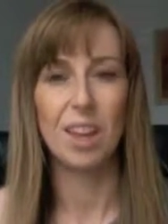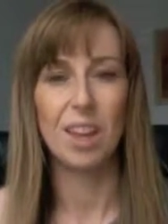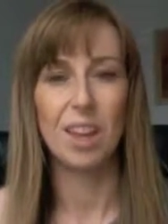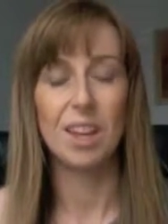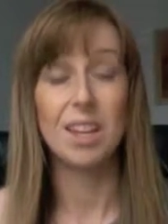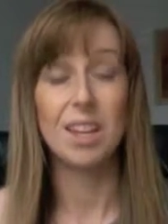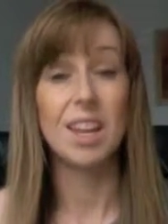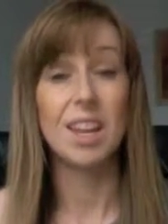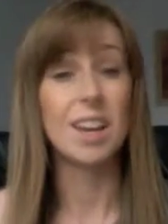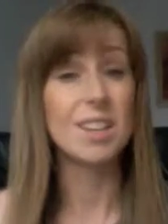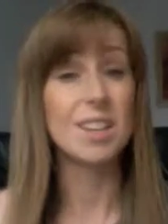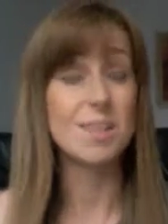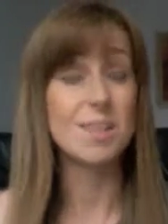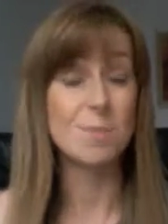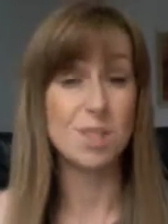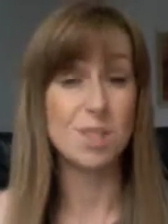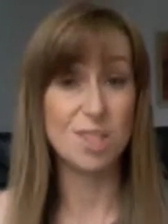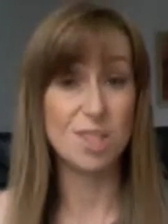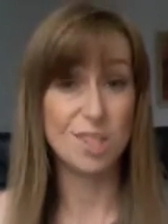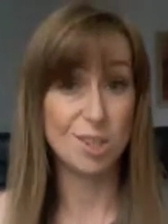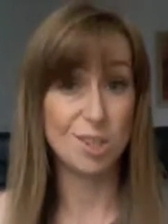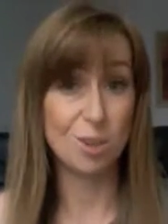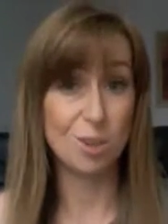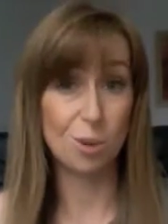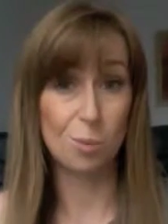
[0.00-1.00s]
And he asked me to
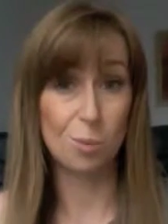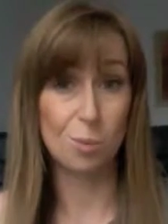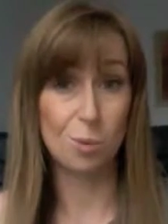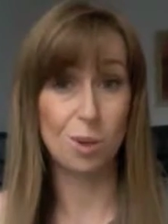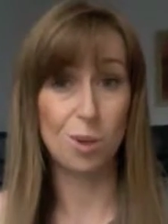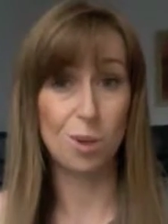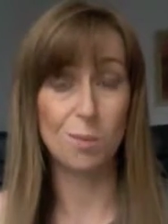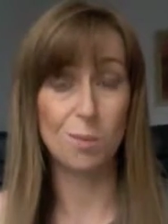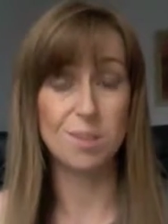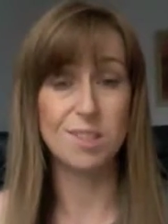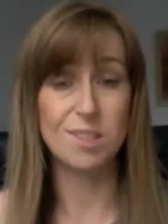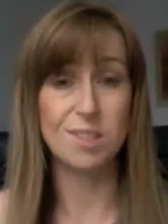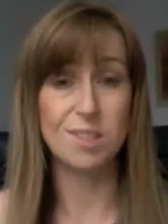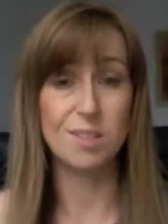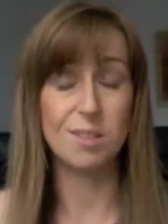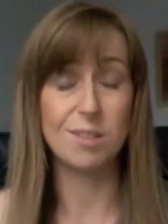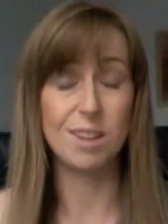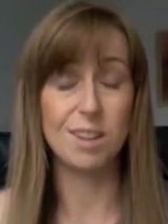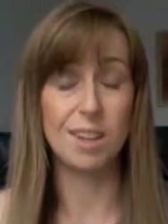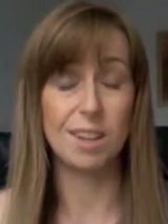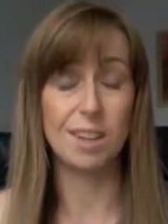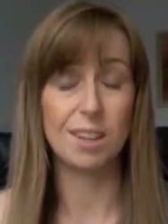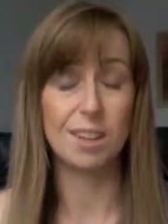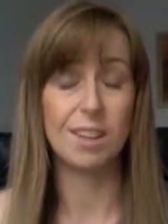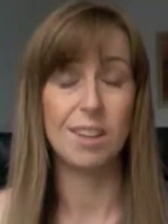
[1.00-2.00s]
stop what I was doing,